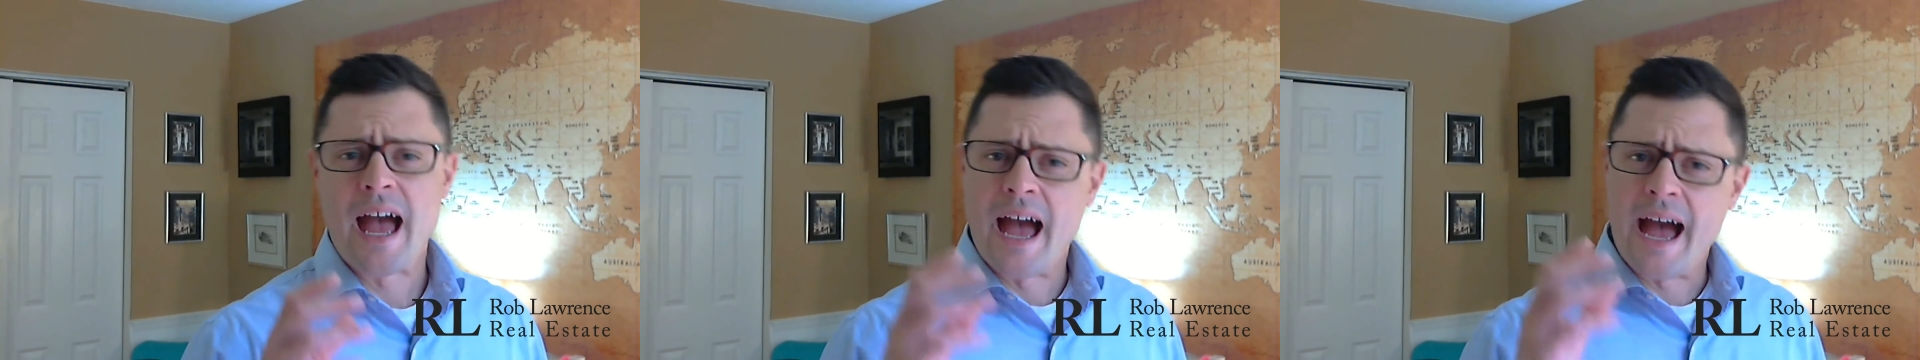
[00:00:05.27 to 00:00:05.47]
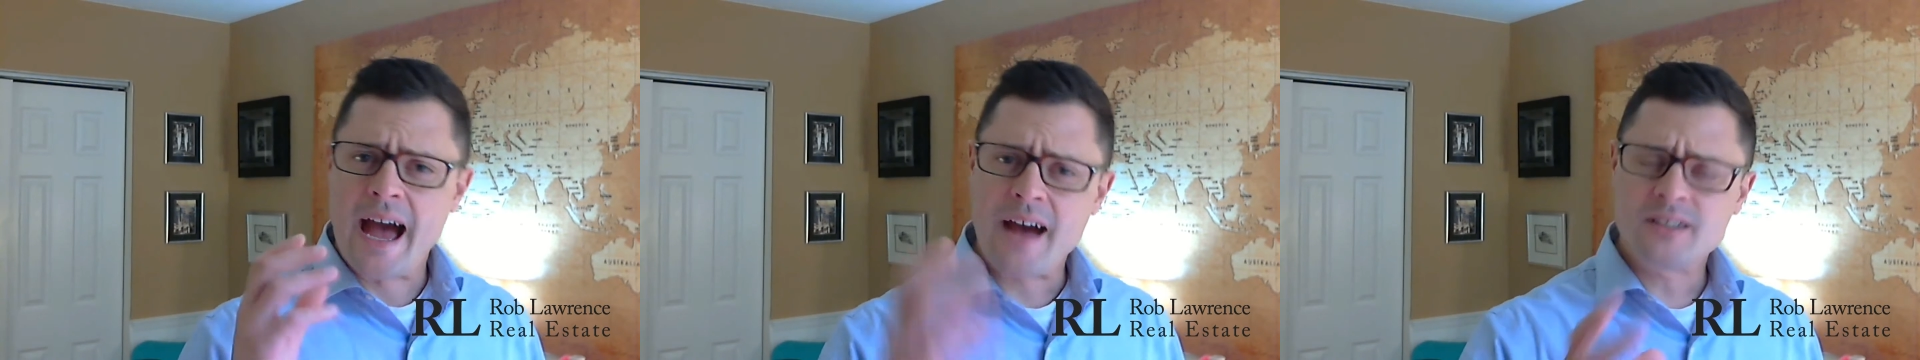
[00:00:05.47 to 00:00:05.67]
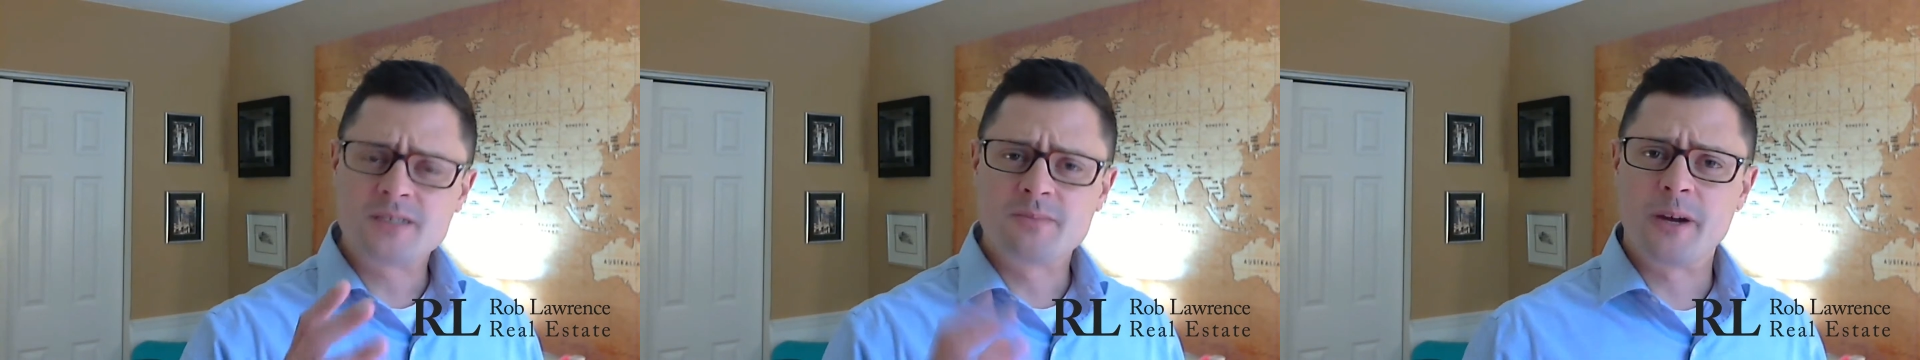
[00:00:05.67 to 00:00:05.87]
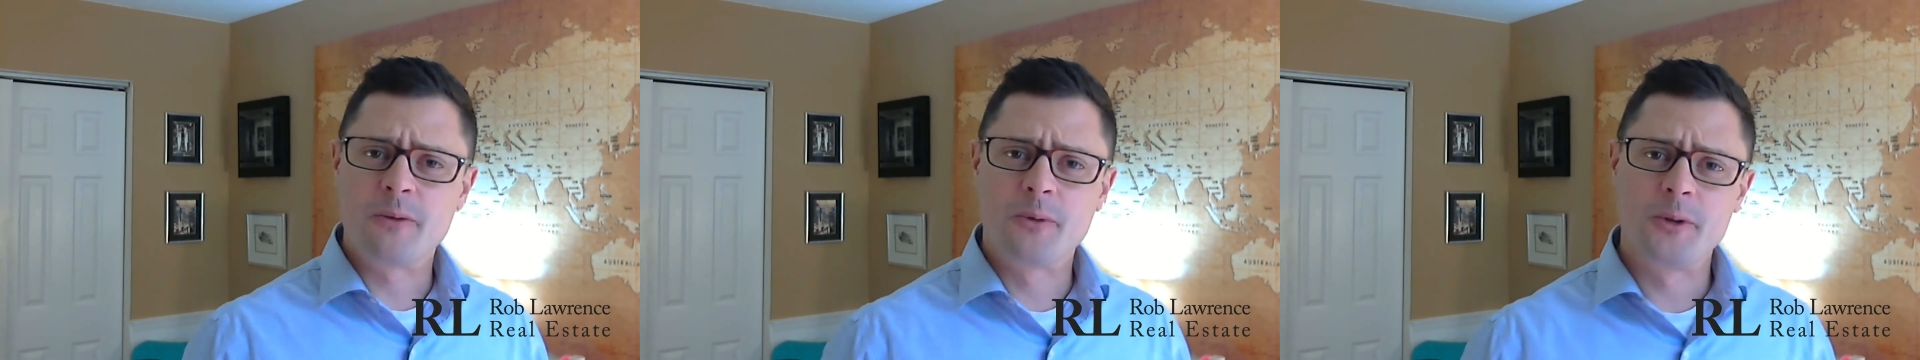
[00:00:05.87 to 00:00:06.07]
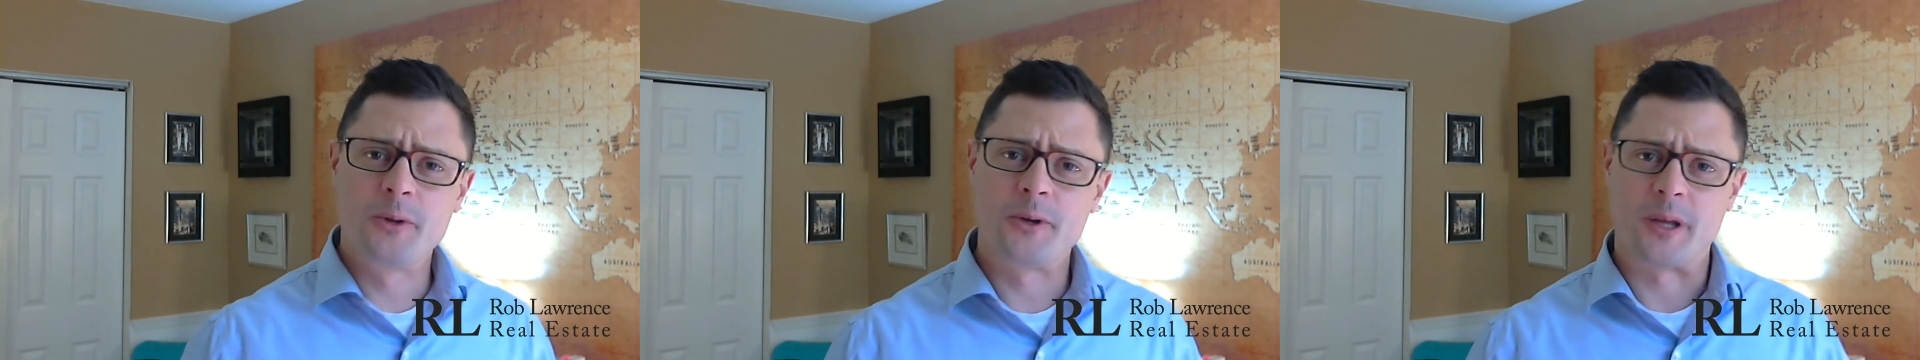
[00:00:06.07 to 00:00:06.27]
How does my
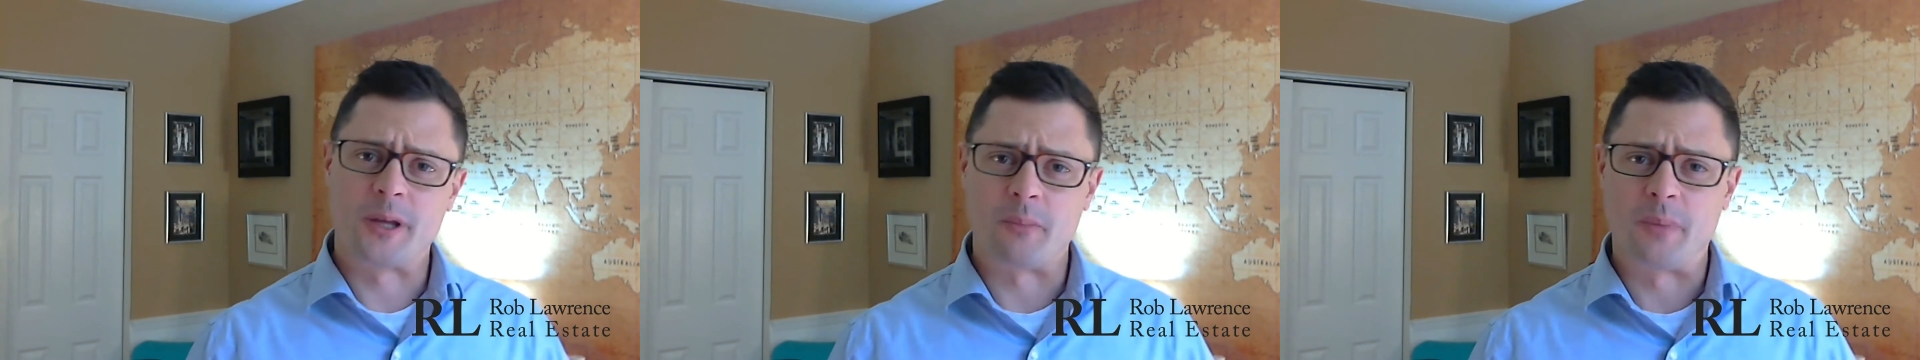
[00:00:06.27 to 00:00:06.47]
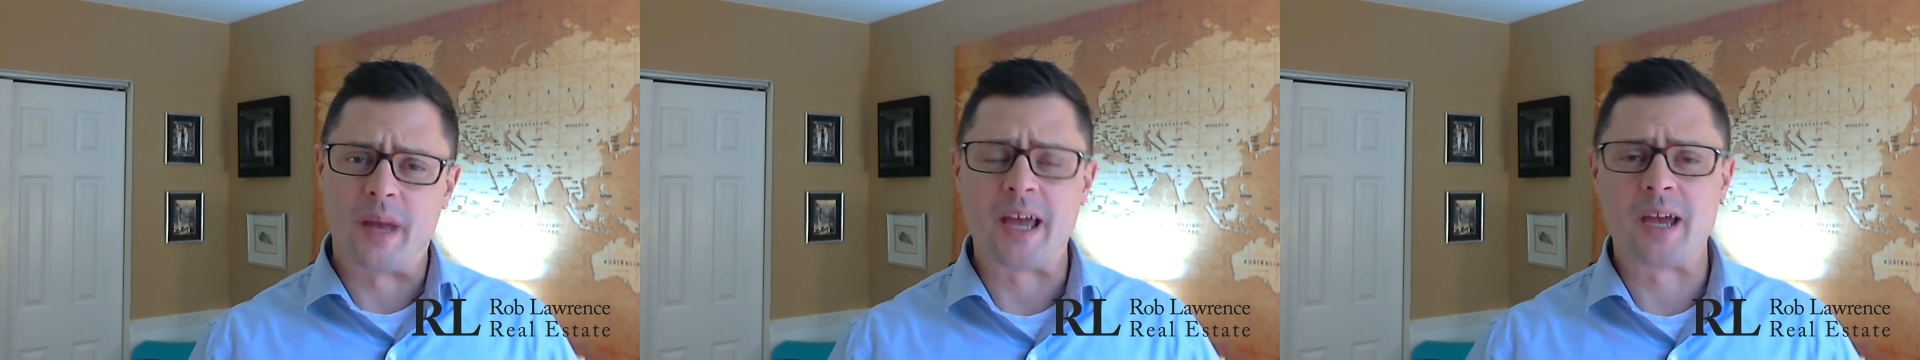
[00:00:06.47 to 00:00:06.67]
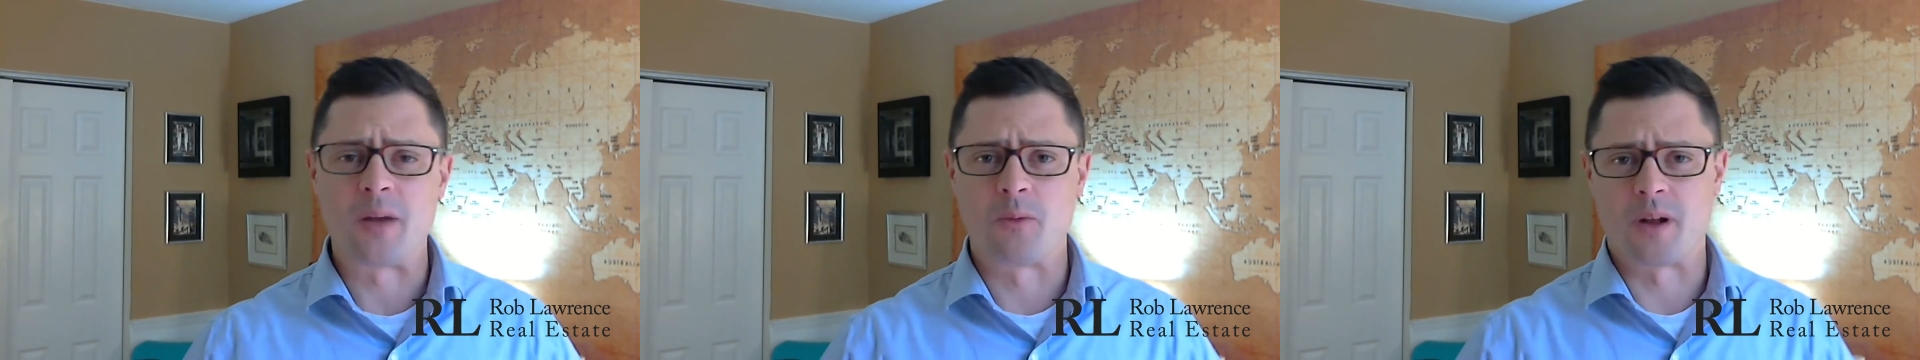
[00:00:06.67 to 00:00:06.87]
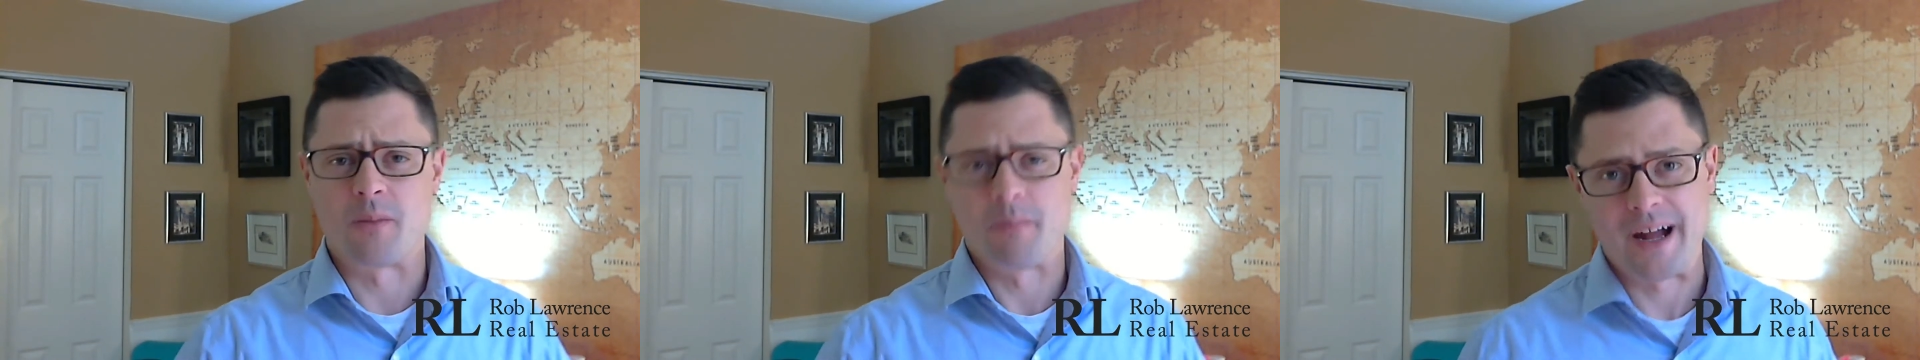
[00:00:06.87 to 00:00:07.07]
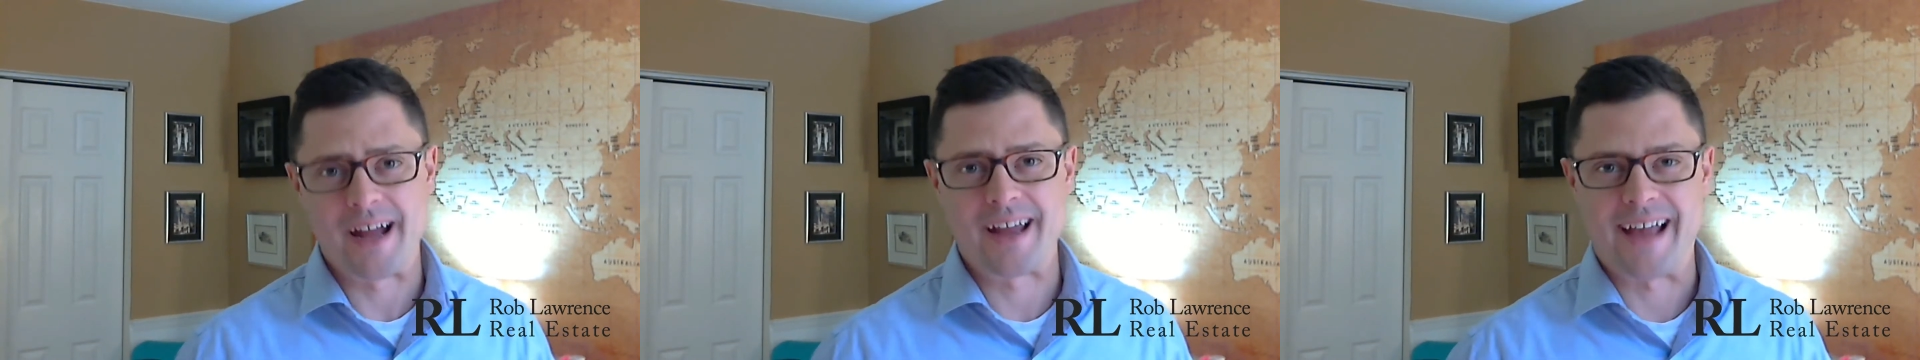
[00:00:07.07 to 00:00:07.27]
realtor get paid when I'm
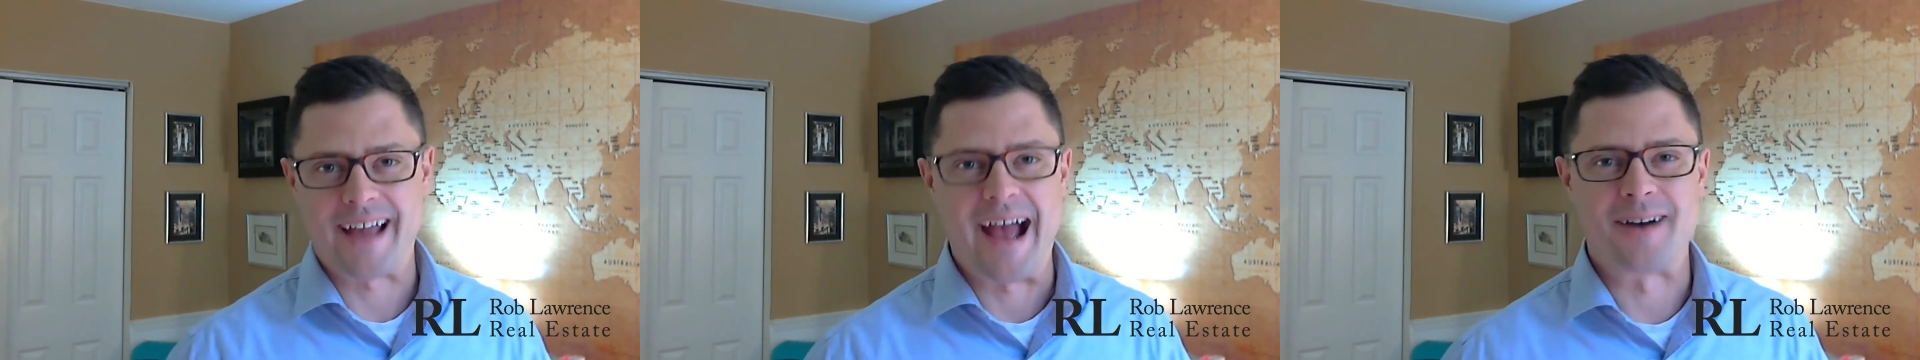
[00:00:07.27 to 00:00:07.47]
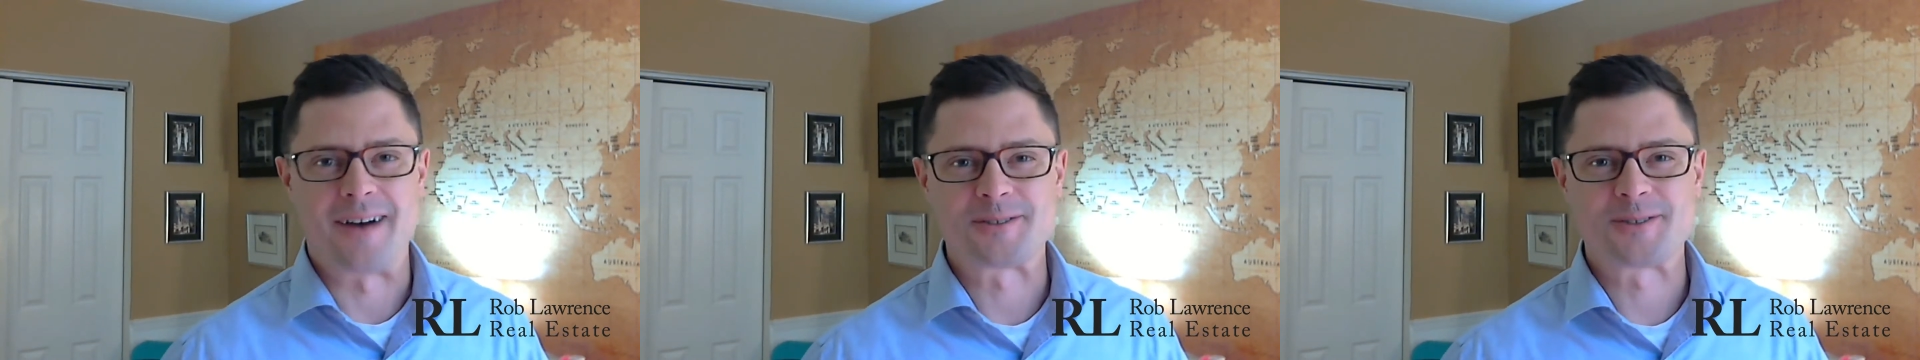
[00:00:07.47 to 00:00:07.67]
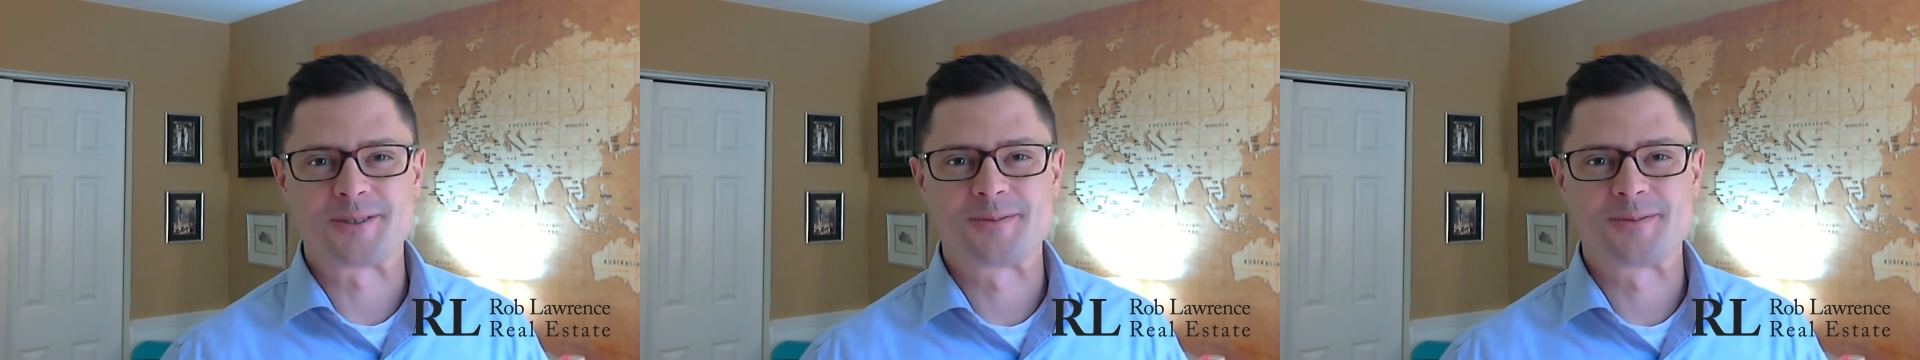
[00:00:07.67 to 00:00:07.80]
buying a house?